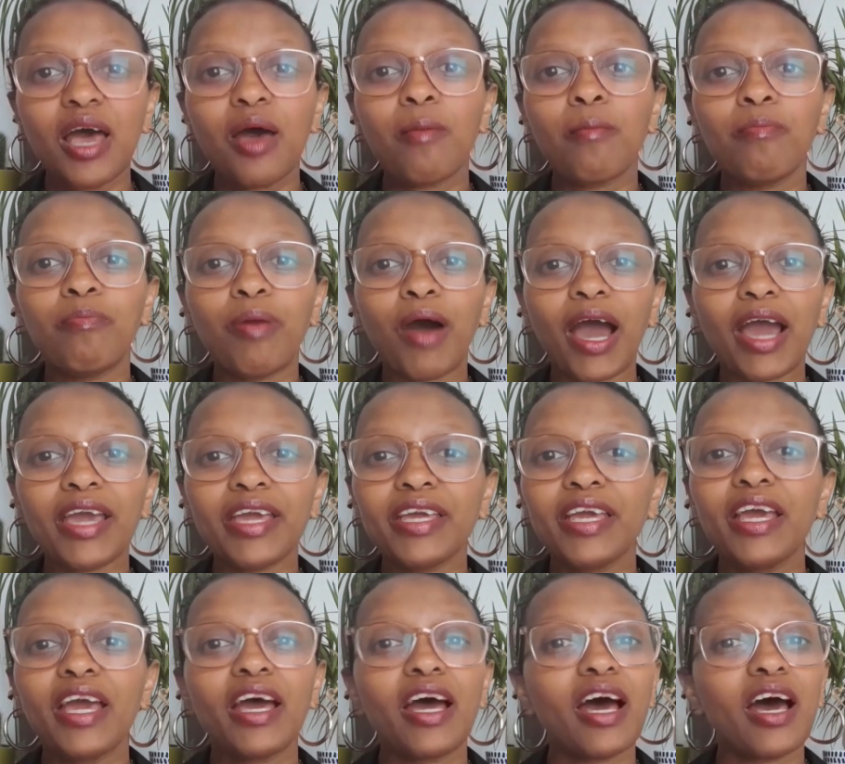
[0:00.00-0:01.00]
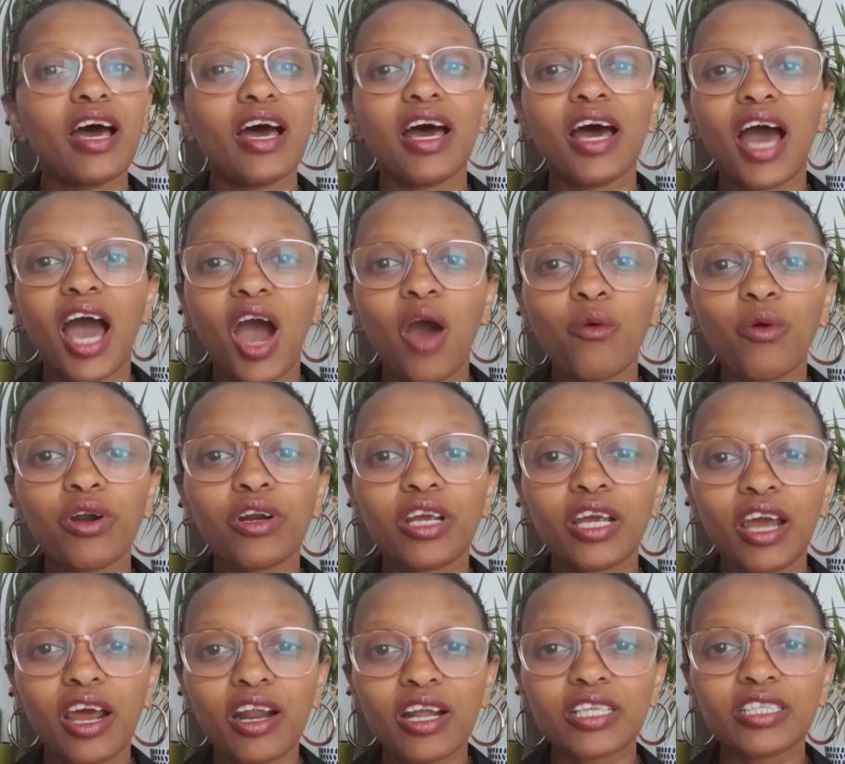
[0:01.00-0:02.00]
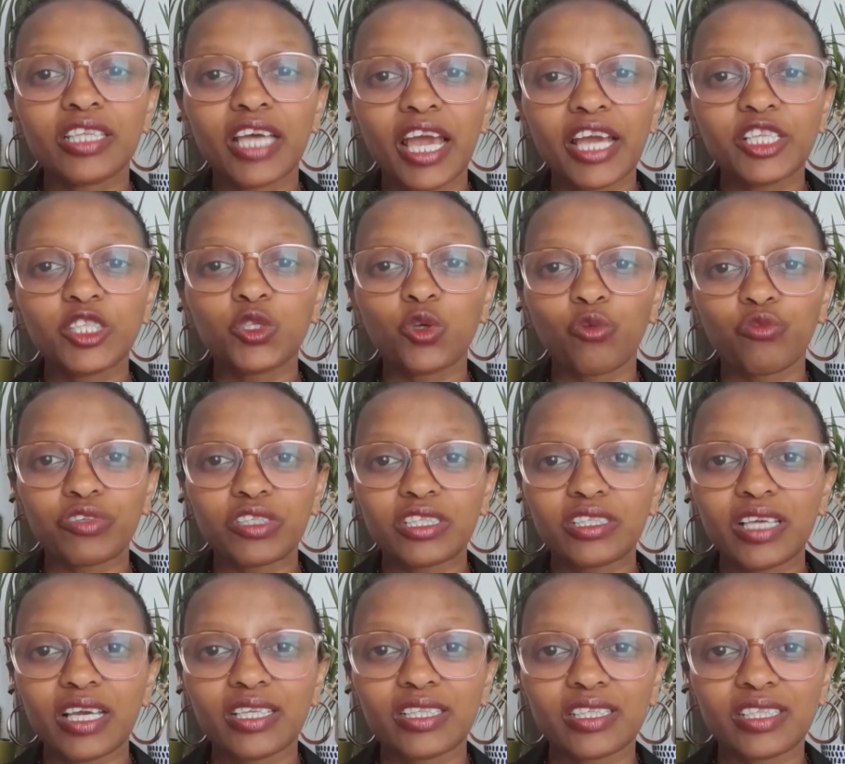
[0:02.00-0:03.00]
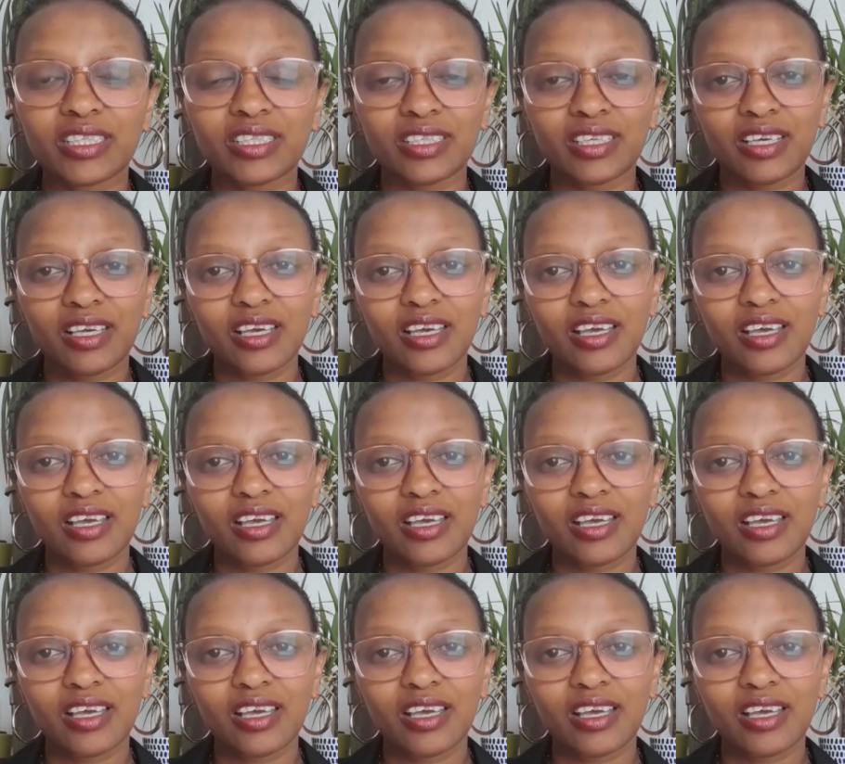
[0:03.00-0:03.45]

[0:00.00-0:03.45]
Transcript: by our current heads of states?